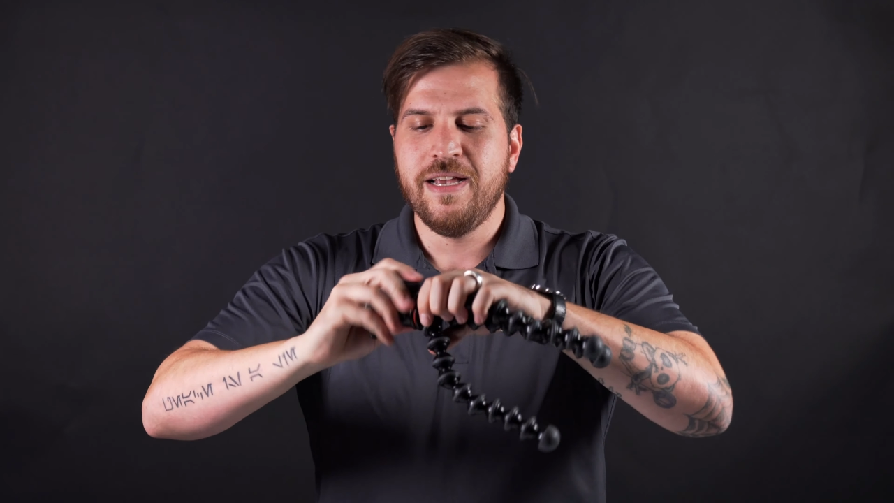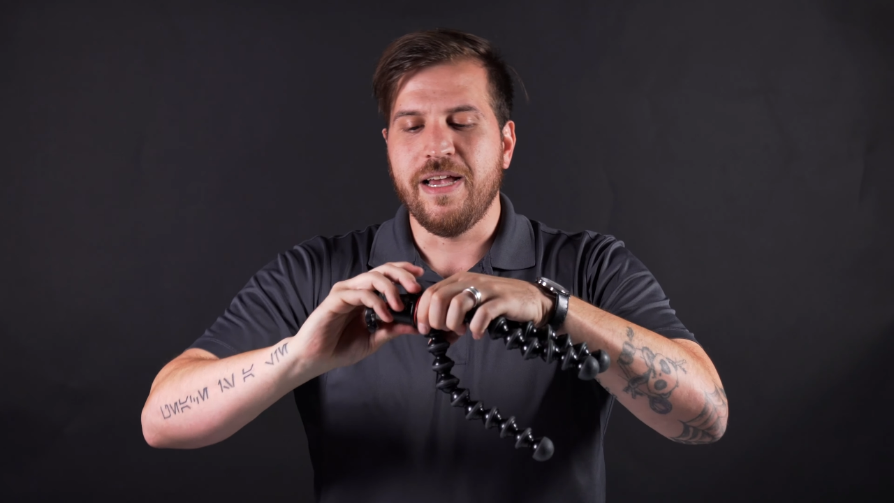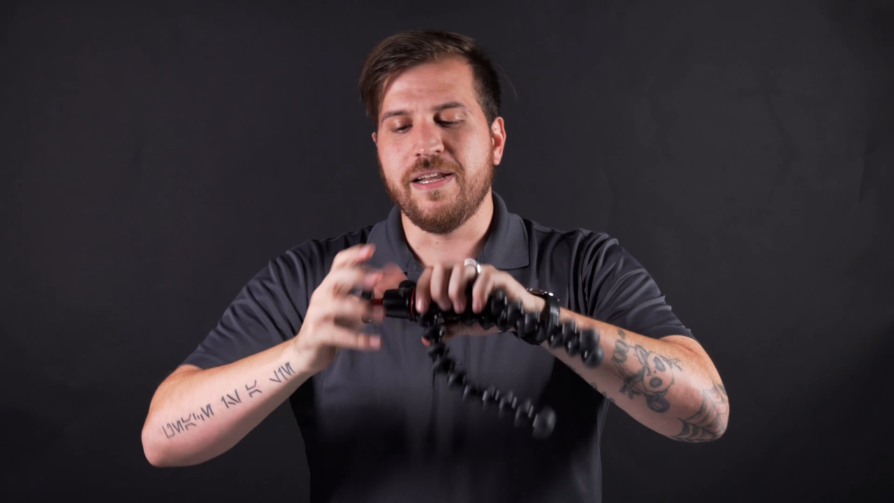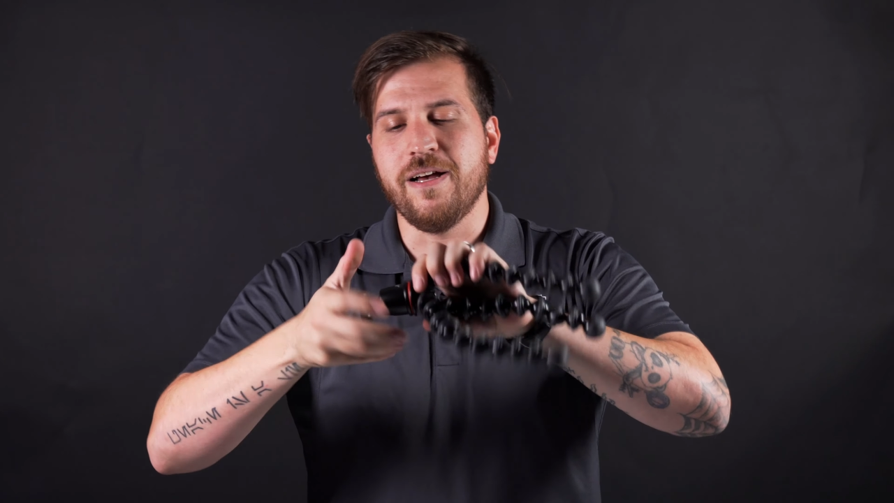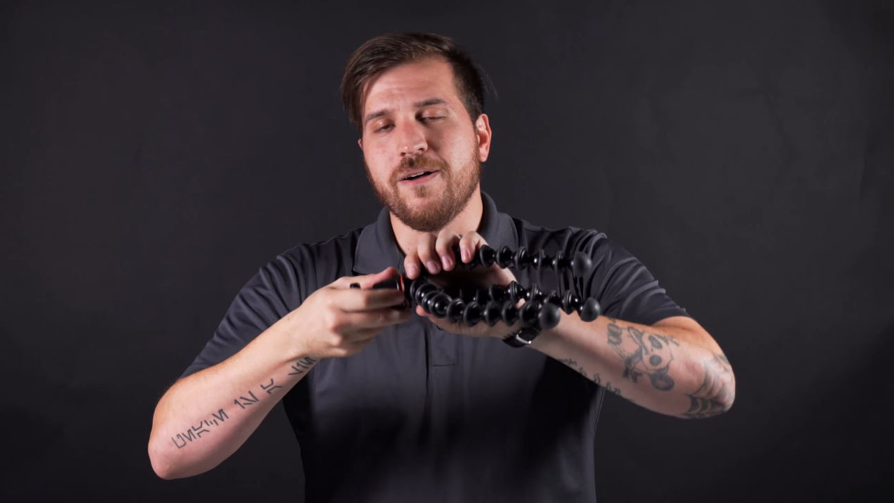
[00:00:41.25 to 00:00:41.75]

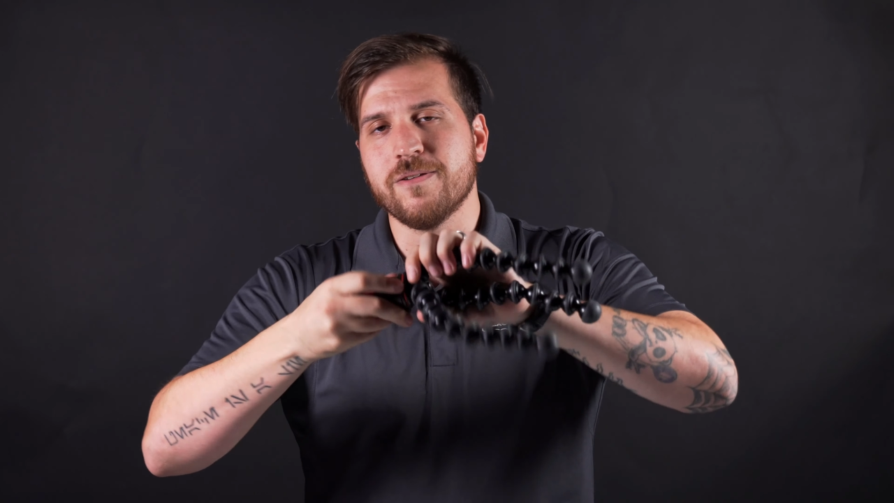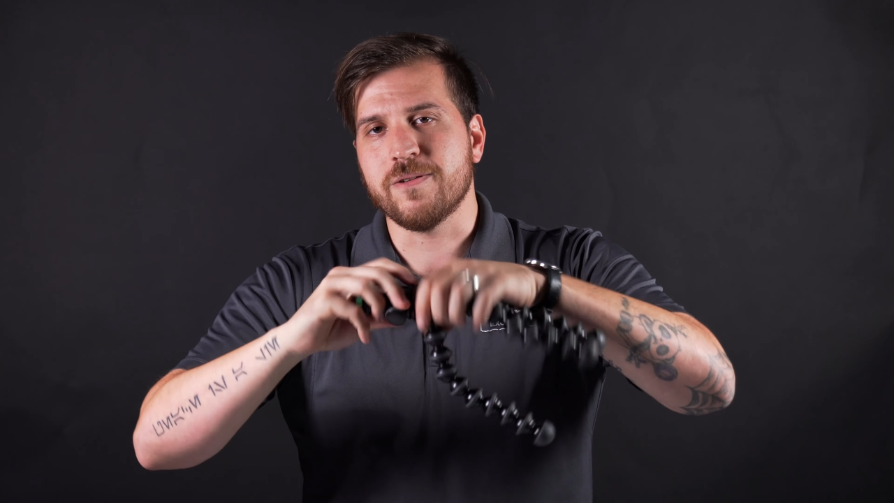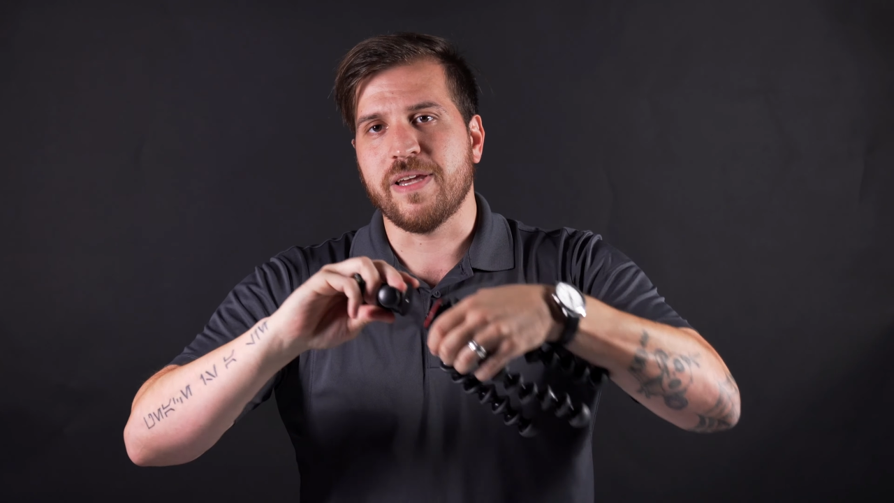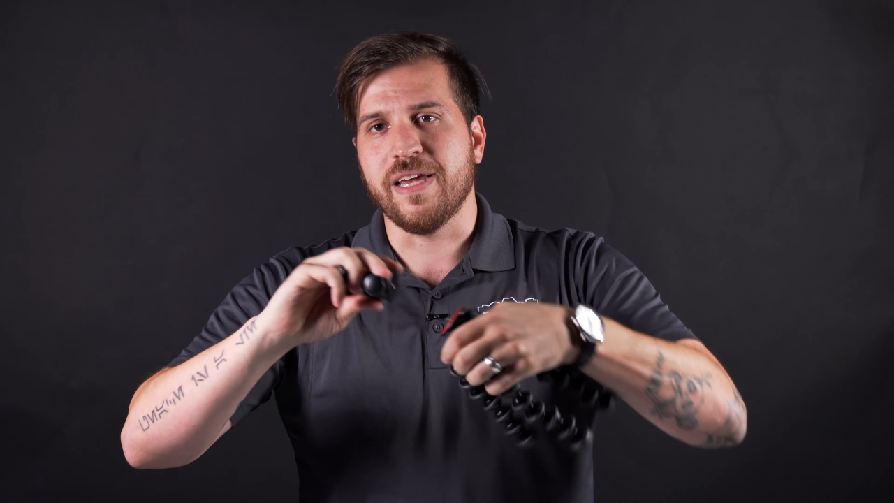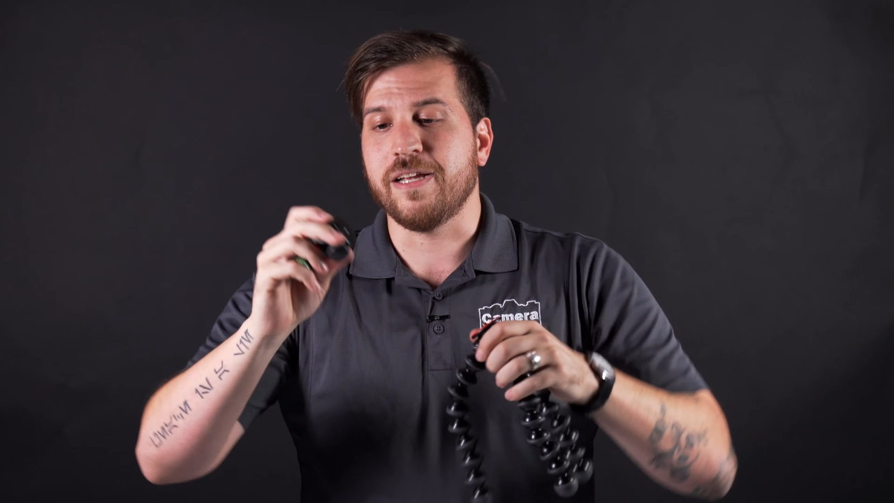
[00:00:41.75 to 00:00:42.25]
And it
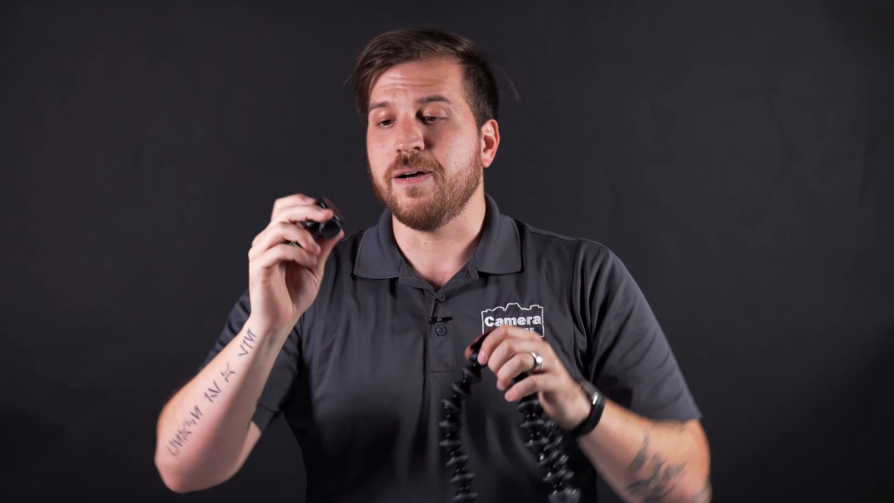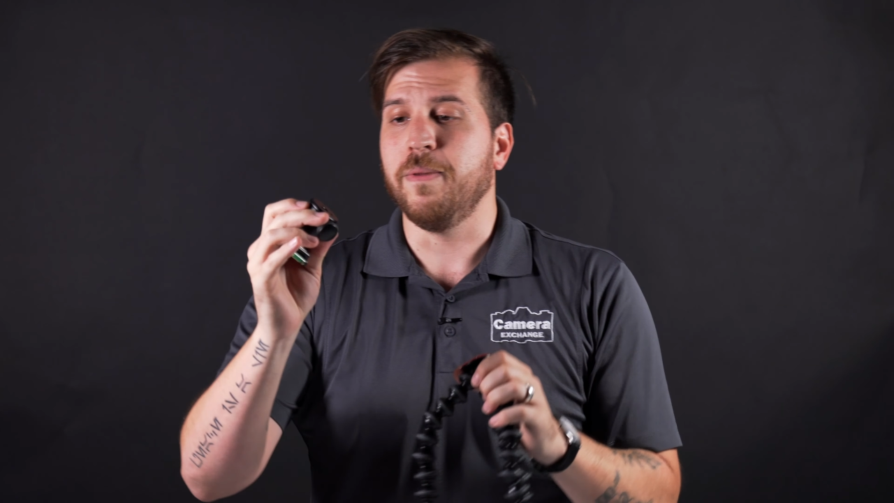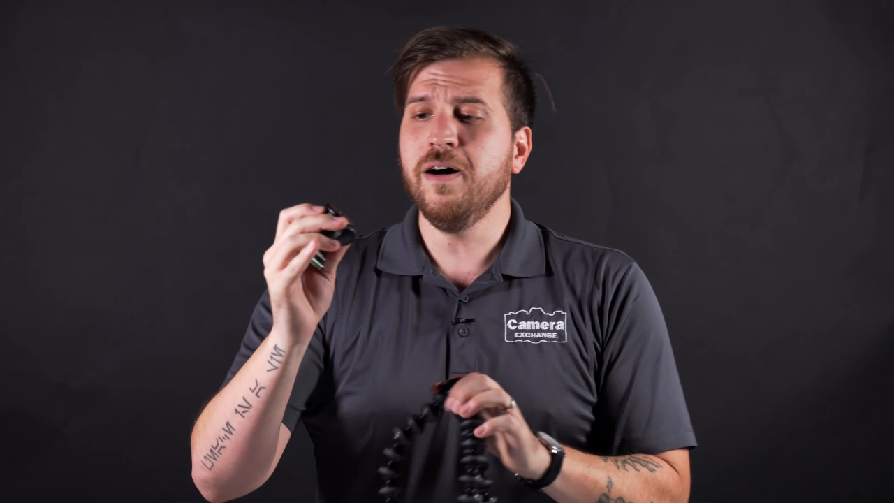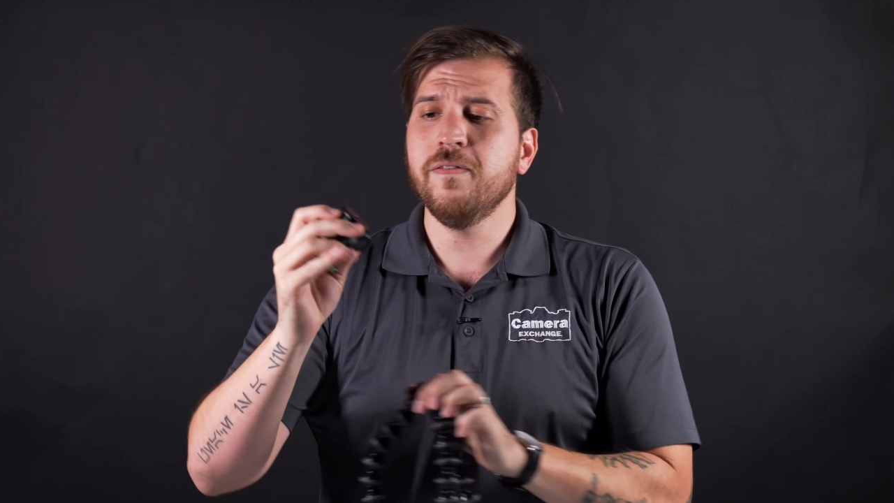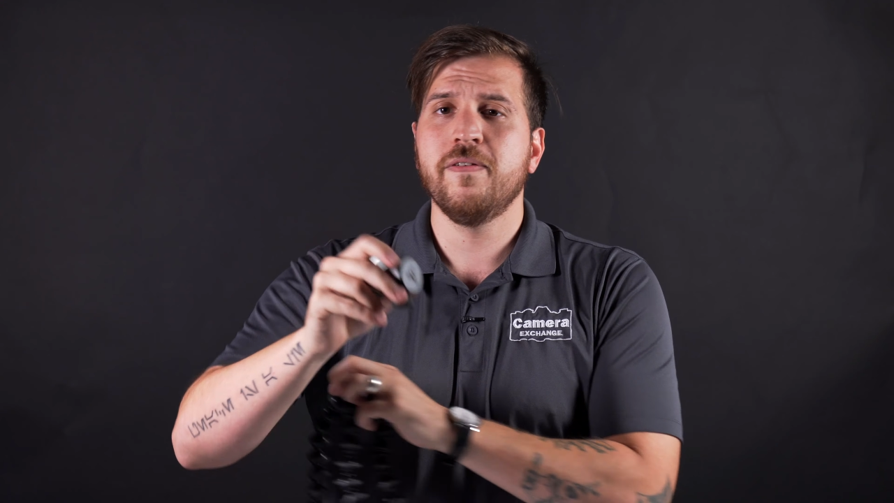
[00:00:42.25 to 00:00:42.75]
also can
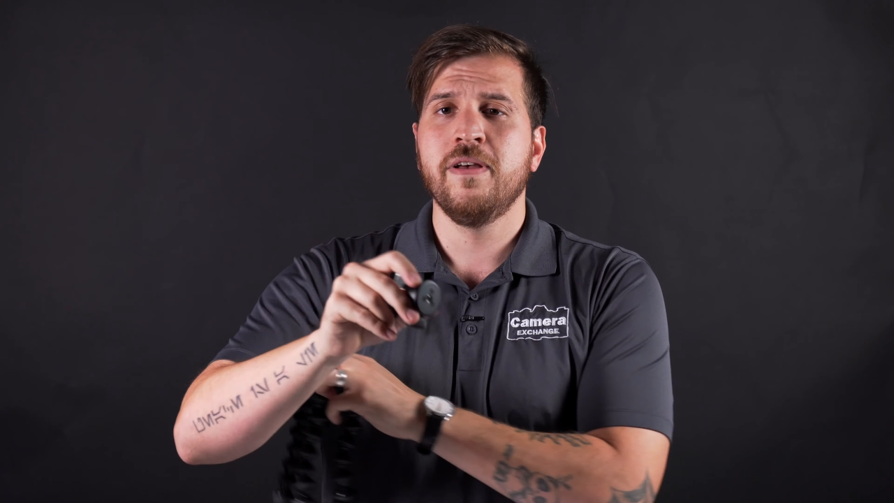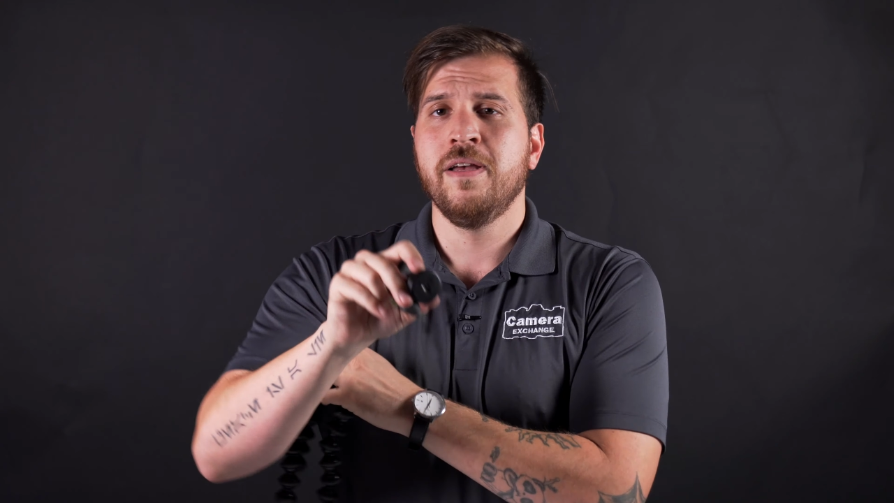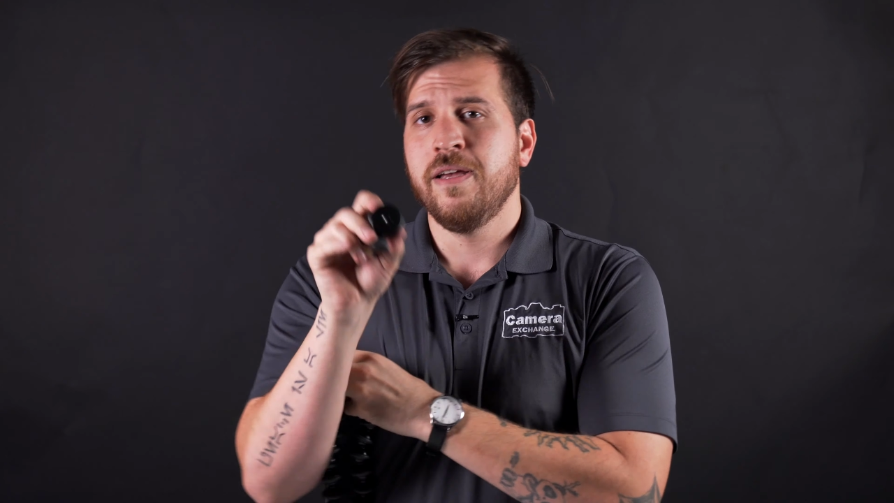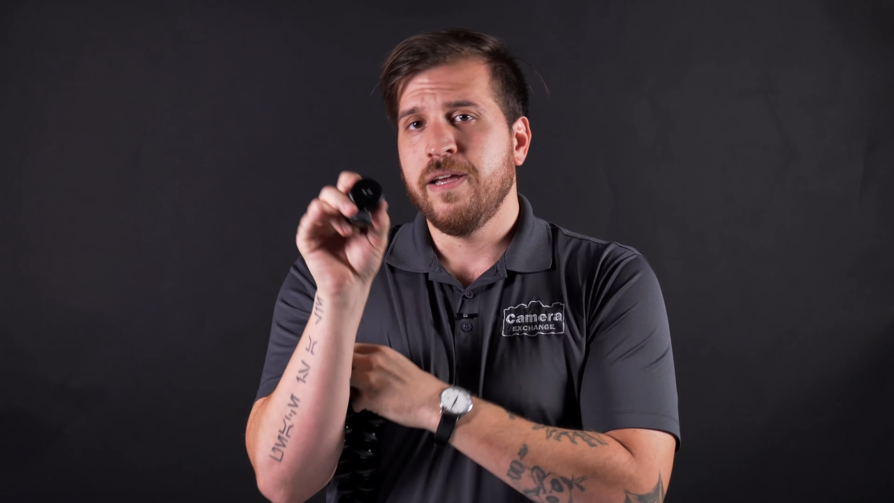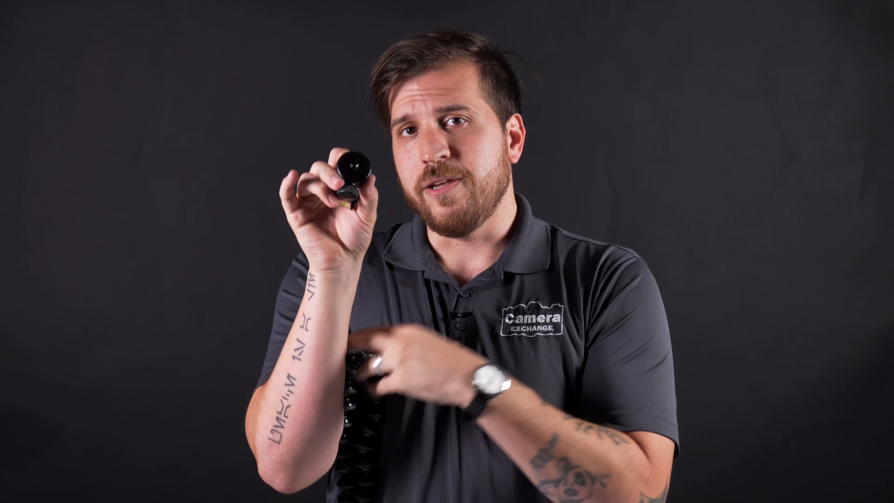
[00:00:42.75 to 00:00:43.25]
come
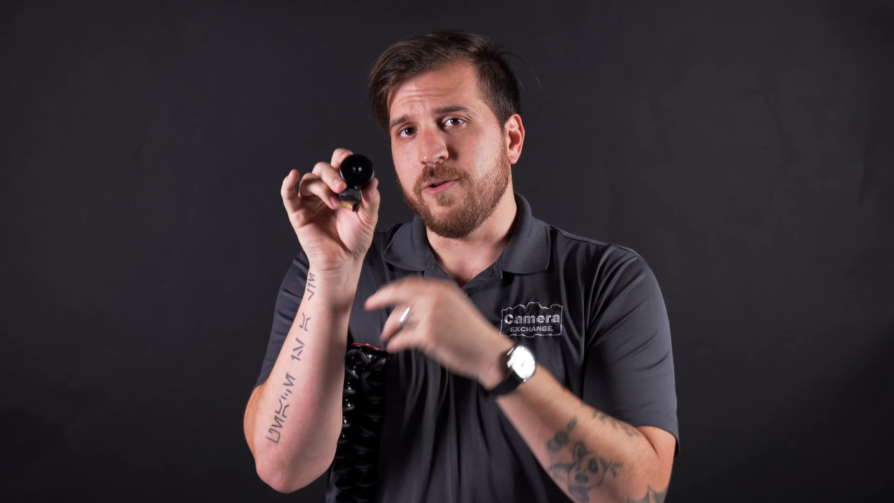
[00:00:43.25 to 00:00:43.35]
off,